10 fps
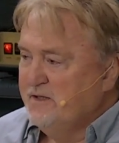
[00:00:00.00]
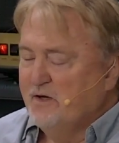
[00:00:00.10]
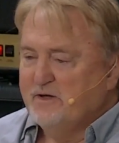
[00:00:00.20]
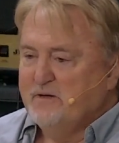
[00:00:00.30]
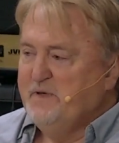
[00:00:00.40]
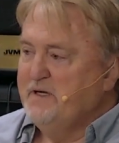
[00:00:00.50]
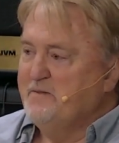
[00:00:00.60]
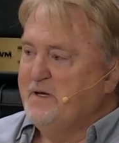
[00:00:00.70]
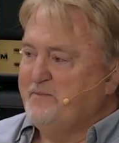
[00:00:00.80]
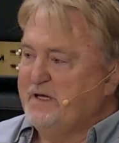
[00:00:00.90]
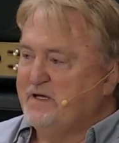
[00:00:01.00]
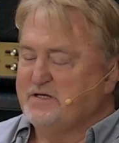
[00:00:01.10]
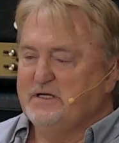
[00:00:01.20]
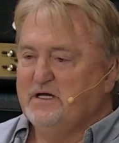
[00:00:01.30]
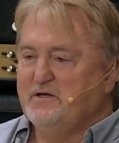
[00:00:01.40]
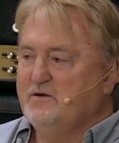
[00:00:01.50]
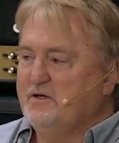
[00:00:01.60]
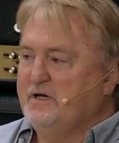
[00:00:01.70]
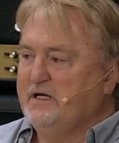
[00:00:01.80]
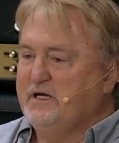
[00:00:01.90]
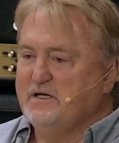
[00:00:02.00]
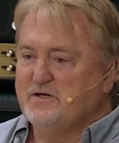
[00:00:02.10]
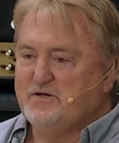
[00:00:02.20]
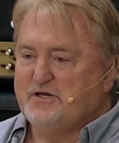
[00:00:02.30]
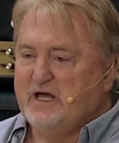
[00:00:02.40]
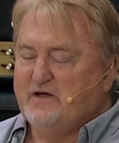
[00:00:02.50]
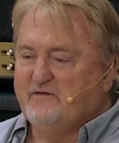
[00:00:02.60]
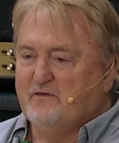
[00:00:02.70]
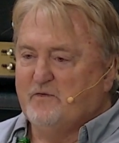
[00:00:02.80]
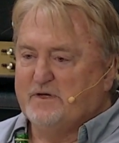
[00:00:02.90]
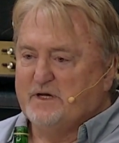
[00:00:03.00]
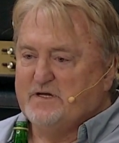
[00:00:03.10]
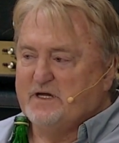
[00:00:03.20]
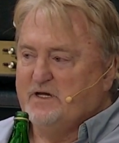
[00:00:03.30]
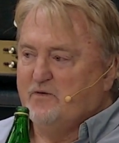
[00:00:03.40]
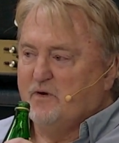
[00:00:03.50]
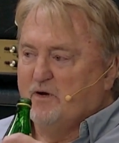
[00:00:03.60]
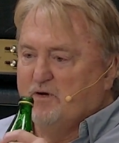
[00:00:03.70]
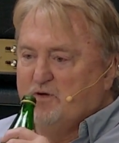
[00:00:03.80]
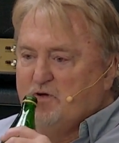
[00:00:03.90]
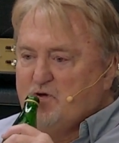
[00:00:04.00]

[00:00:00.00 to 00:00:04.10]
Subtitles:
No, they beat him up because they didn't stand for what they said they were.